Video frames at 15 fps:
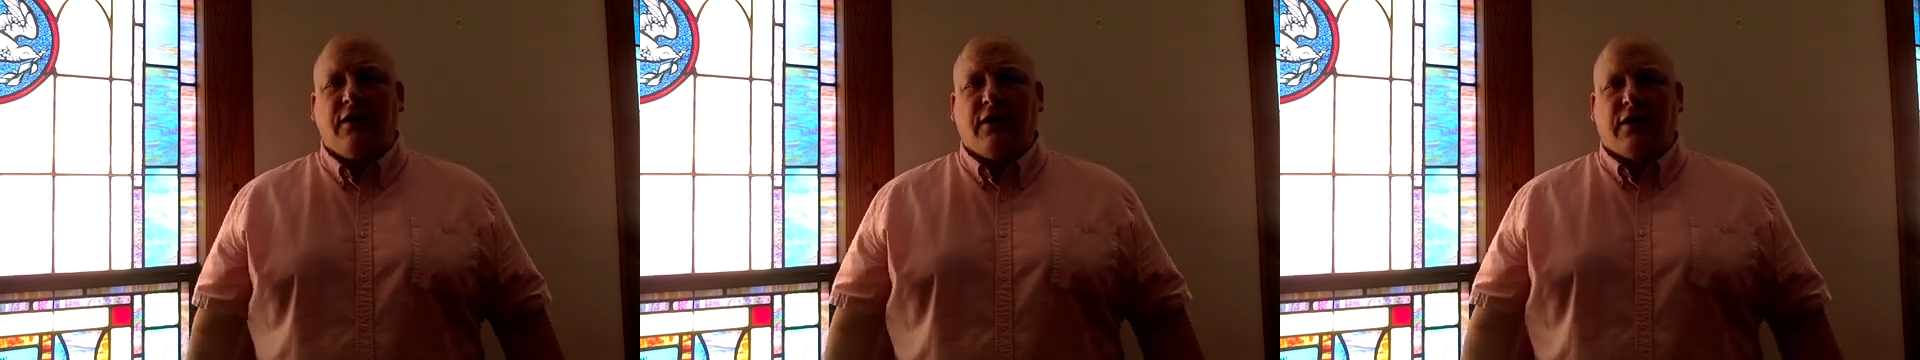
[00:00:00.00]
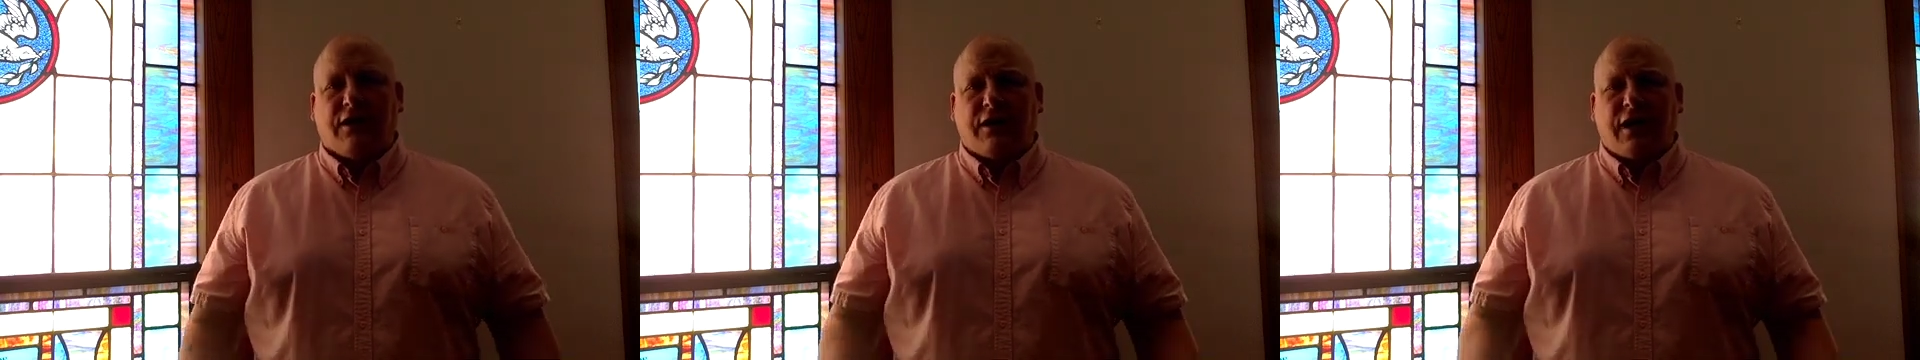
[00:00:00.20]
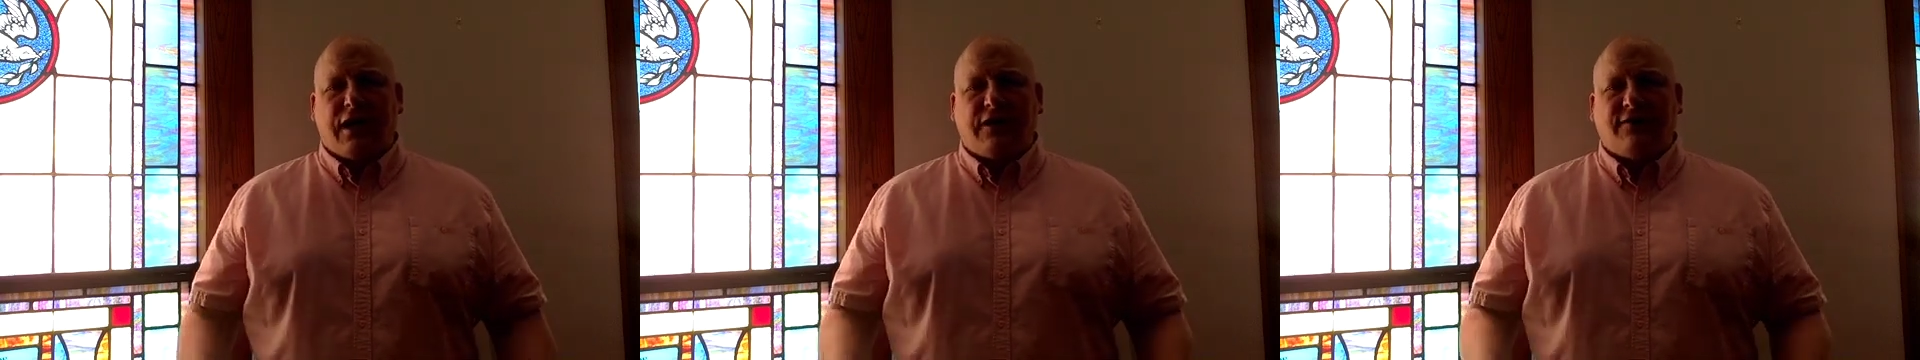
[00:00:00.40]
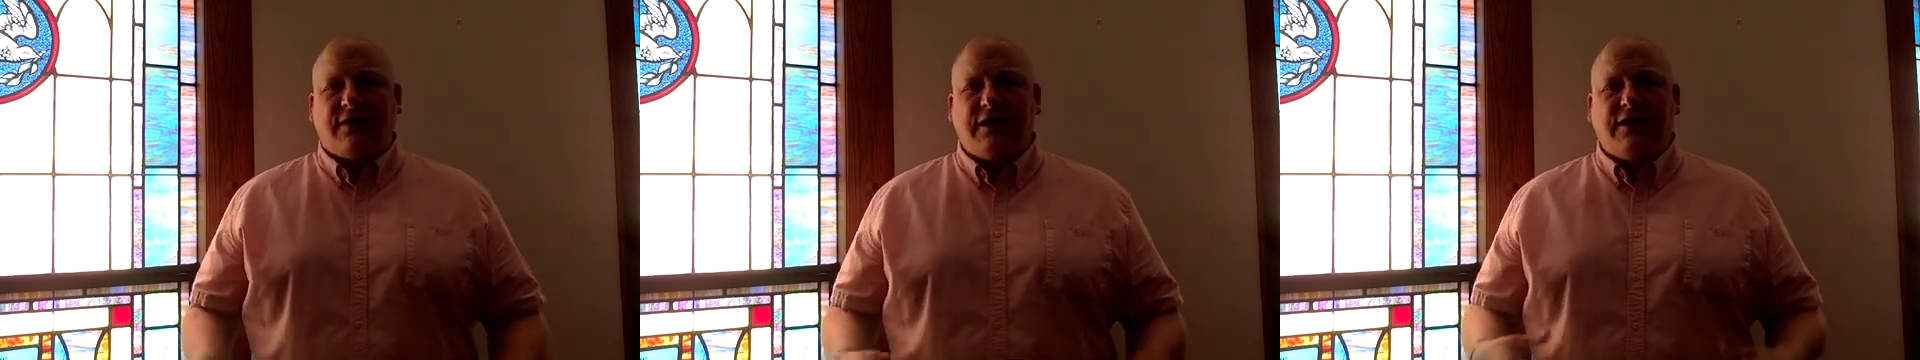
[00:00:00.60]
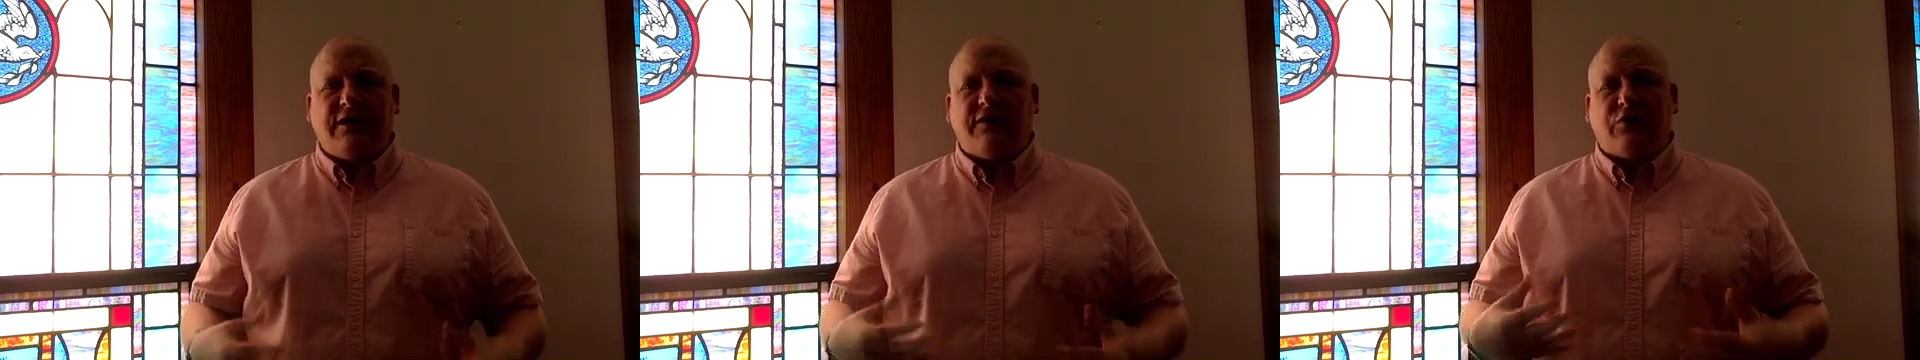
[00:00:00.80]
a lot of
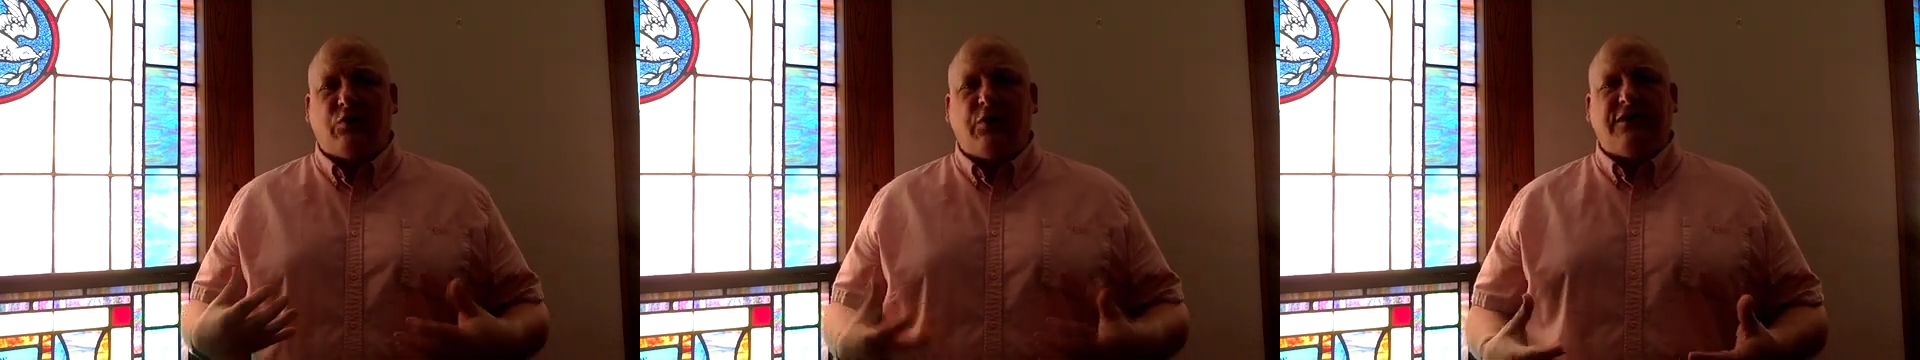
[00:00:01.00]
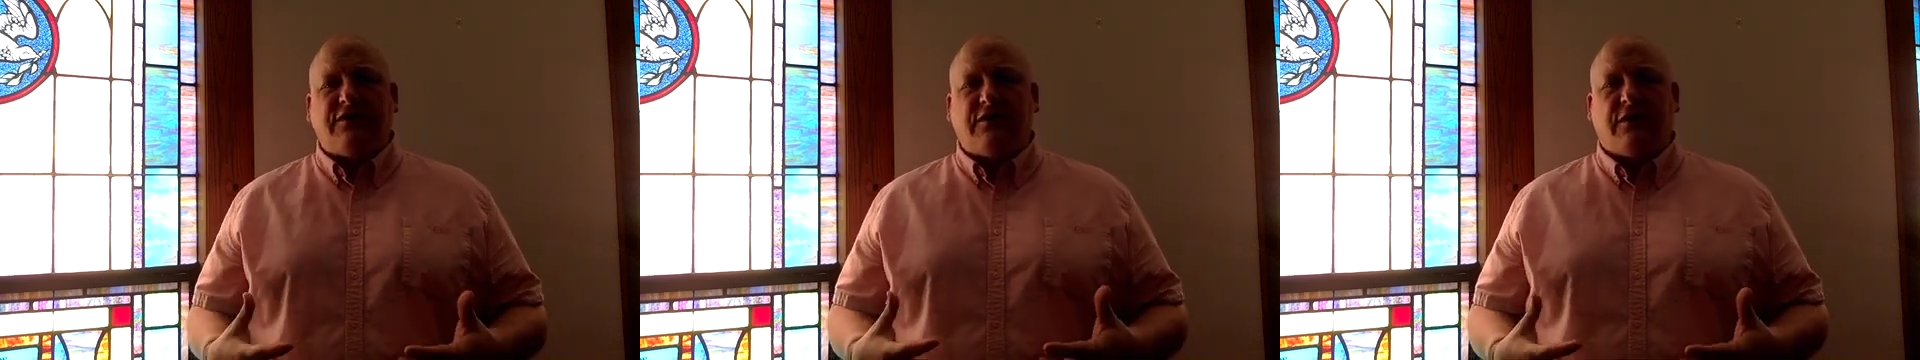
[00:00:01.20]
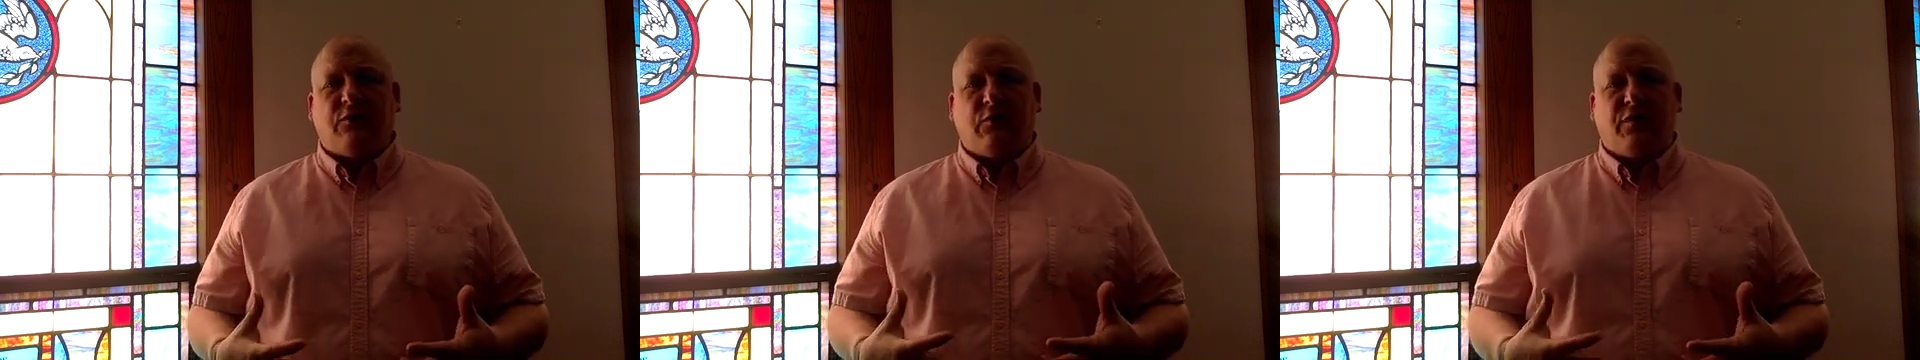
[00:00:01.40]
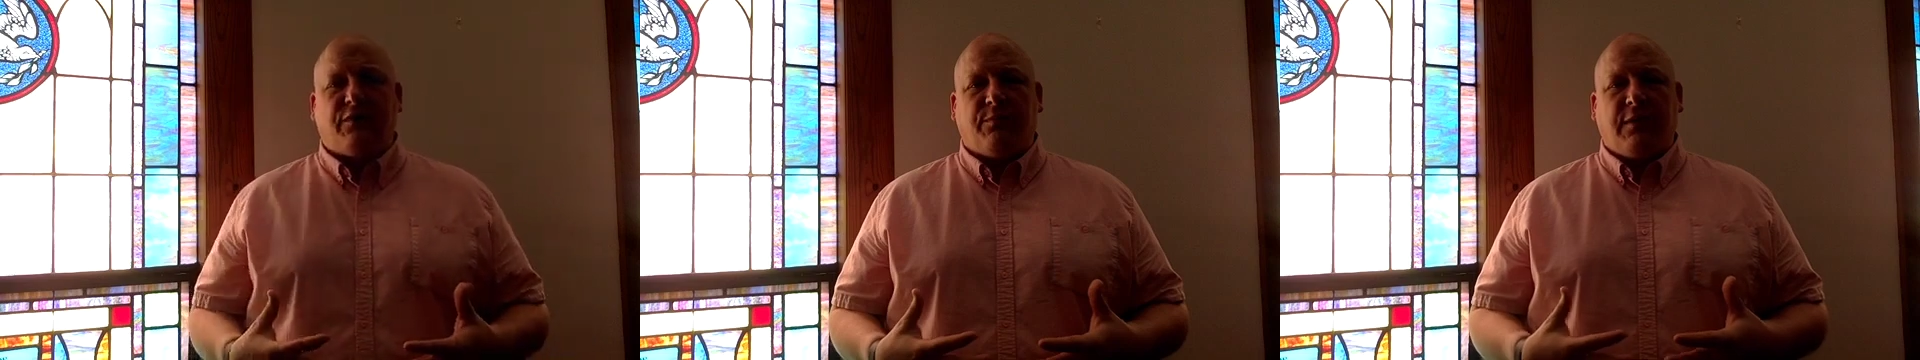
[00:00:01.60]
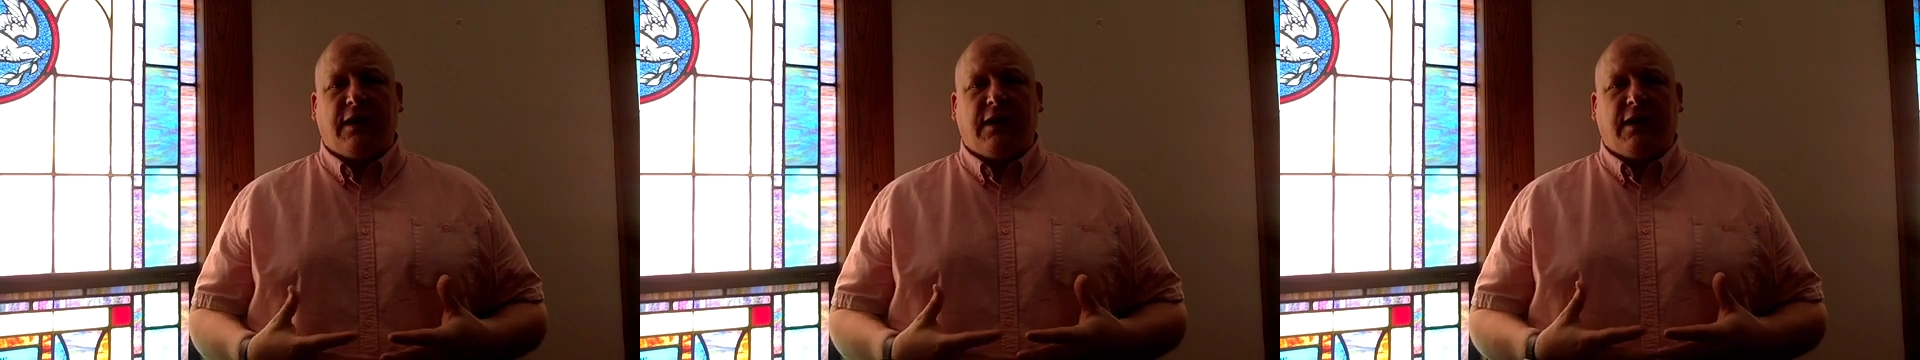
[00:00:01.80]
his wisdom with
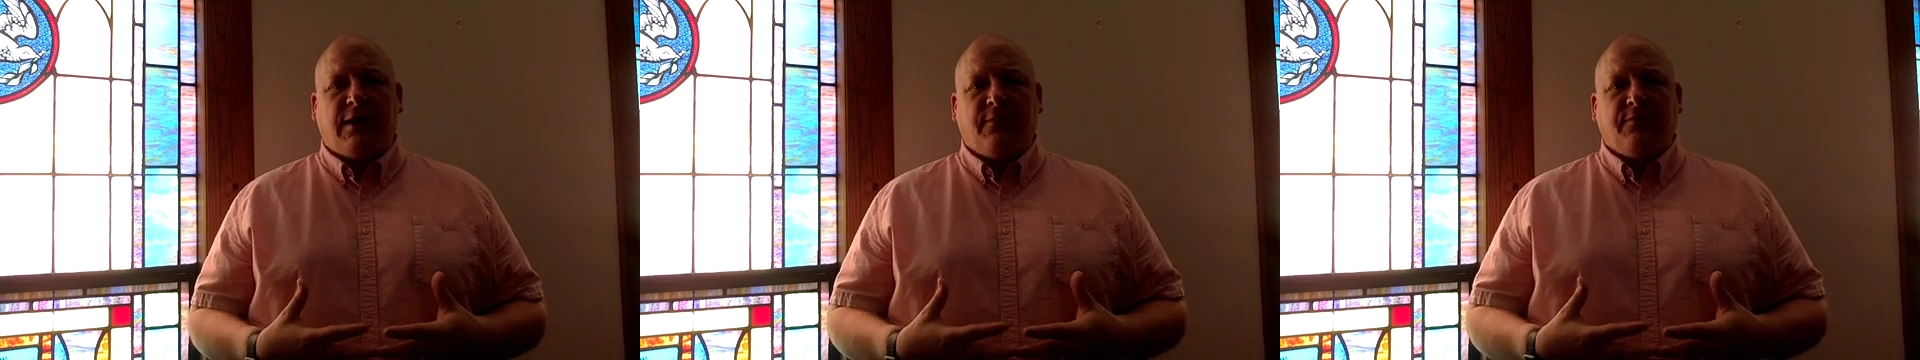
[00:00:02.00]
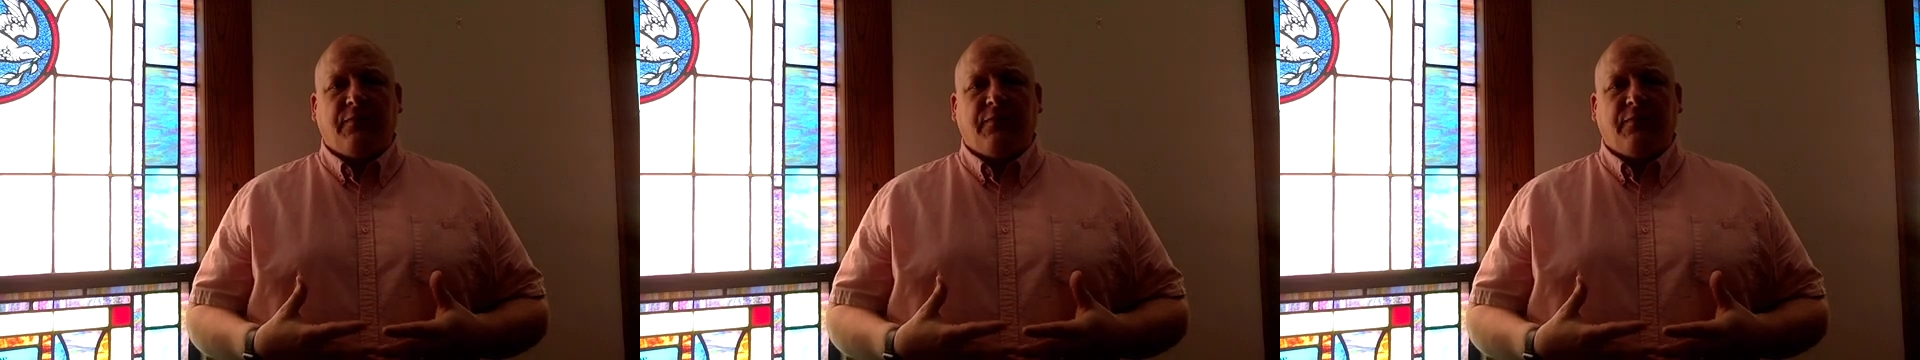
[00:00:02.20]
me